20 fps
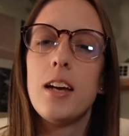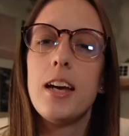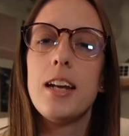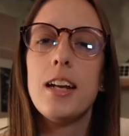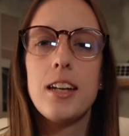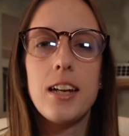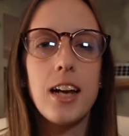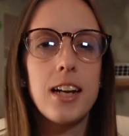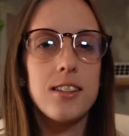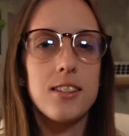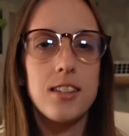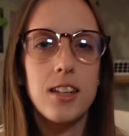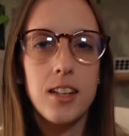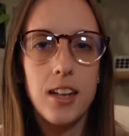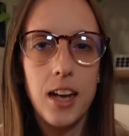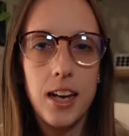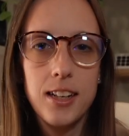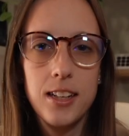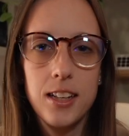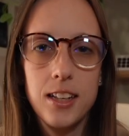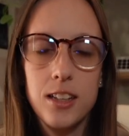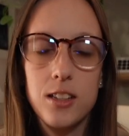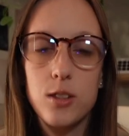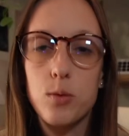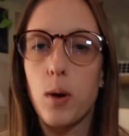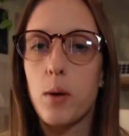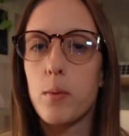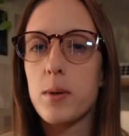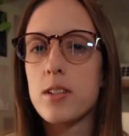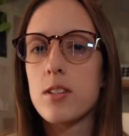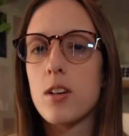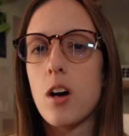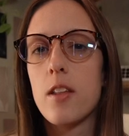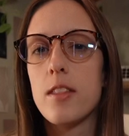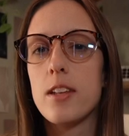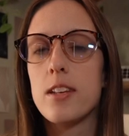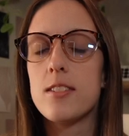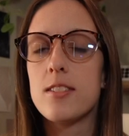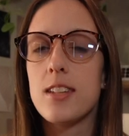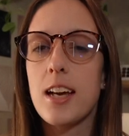and in 1990 is where we saw
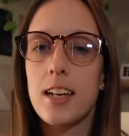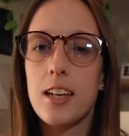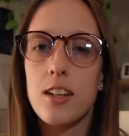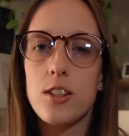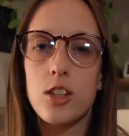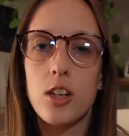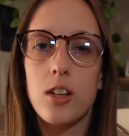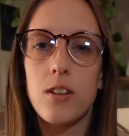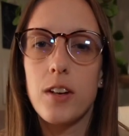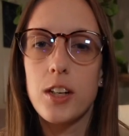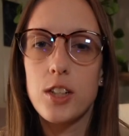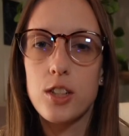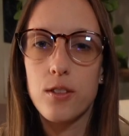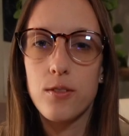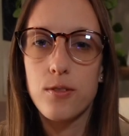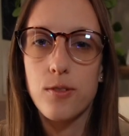the 2nd generation